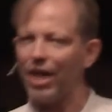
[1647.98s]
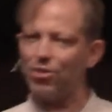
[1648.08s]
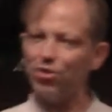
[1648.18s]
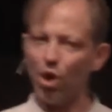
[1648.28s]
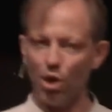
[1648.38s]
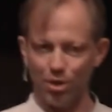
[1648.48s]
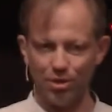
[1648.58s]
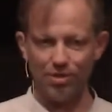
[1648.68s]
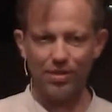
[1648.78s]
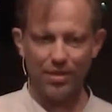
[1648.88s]
and
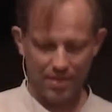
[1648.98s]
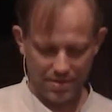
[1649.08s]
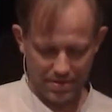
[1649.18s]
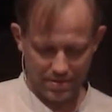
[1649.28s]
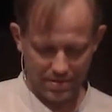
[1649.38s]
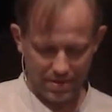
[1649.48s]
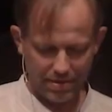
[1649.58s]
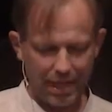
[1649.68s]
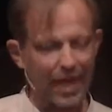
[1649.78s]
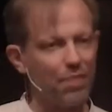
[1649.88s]
John,
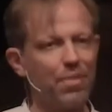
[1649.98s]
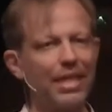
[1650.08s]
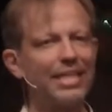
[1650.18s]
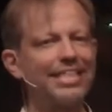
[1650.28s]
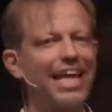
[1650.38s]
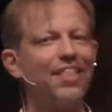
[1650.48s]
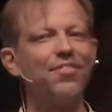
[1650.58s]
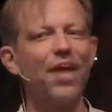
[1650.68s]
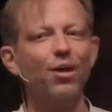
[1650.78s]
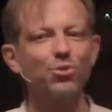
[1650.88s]
there have been
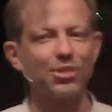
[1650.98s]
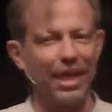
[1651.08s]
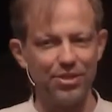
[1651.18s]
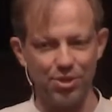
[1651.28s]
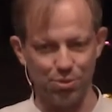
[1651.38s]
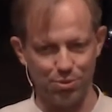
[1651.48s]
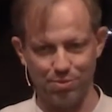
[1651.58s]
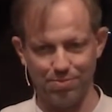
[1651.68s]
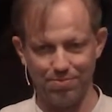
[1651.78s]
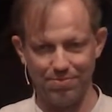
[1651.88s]
10,000 Andrews.